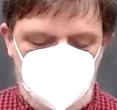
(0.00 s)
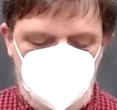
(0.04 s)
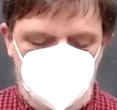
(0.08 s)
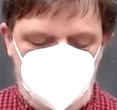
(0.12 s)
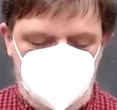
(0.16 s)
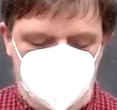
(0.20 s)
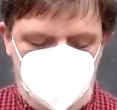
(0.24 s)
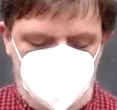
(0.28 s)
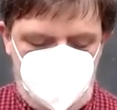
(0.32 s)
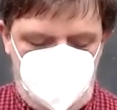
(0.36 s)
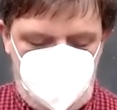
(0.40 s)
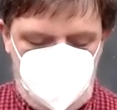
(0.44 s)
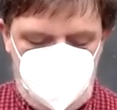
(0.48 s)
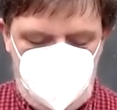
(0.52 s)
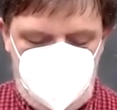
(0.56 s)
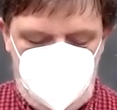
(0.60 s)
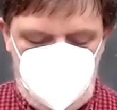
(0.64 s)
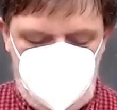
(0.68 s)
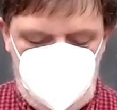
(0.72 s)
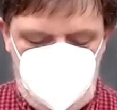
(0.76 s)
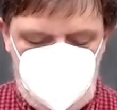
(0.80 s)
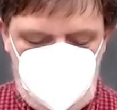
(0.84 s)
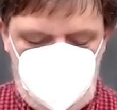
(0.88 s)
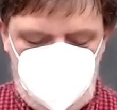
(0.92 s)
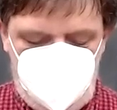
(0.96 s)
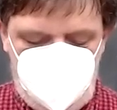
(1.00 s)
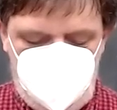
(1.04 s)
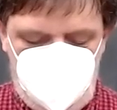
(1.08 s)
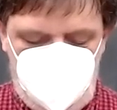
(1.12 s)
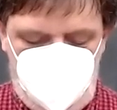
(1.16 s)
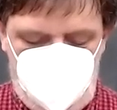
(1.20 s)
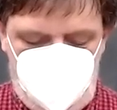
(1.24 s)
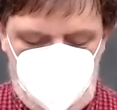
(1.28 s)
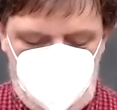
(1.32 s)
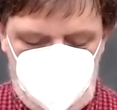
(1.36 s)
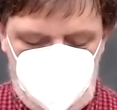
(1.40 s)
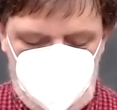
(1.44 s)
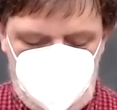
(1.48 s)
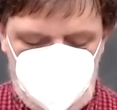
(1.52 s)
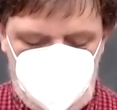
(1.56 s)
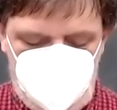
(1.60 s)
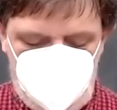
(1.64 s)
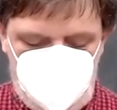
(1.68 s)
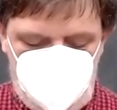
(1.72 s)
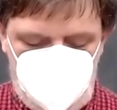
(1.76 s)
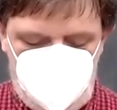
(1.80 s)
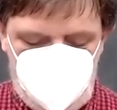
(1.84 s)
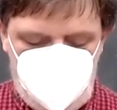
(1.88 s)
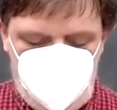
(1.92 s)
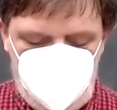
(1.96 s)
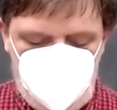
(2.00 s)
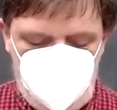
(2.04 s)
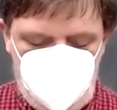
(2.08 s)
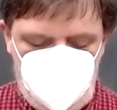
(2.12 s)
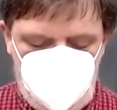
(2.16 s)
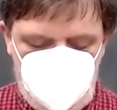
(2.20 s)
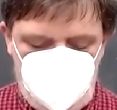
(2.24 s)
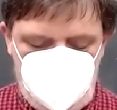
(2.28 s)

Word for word: I say that the